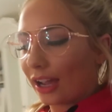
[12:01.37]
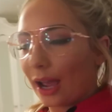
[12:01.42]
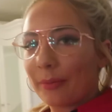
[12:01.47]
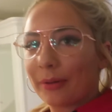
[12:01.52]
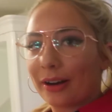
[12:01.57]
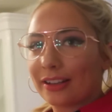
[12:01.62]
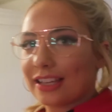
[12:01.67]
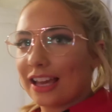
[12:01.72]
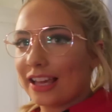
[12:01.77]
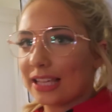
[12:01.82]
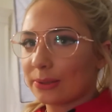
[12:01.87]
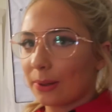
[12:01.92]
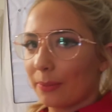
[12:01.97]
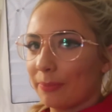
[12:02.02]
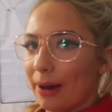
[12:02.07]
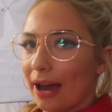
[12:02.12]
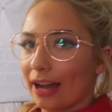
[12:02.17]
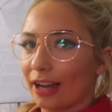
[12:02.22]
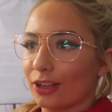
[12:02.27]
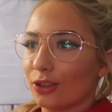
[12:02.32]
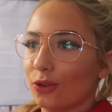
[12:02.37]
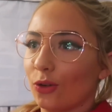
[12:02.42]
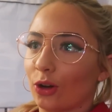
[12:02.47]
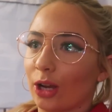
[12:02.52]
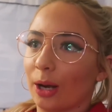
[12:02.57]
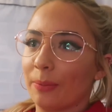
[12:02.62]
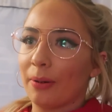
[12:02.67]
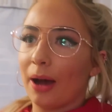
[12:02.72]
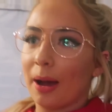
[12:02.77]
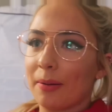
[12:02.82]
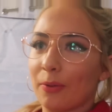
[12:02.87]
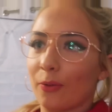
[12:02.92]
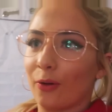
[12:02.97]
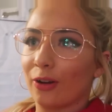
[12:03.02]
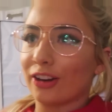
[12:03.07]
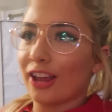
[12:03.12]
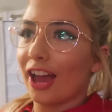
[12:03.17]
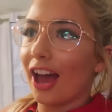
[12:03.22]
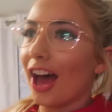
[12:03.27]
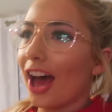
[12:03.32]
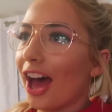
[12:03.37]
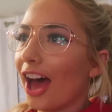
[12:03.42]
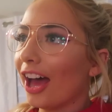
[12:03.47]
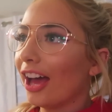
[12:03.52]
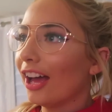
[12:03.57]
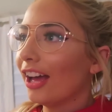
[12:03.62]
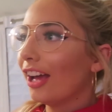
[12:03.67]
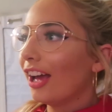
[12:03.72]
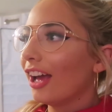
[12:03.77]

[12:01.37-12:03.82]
Okay, I'm going to take this one back and you're going to buy me one, yeah?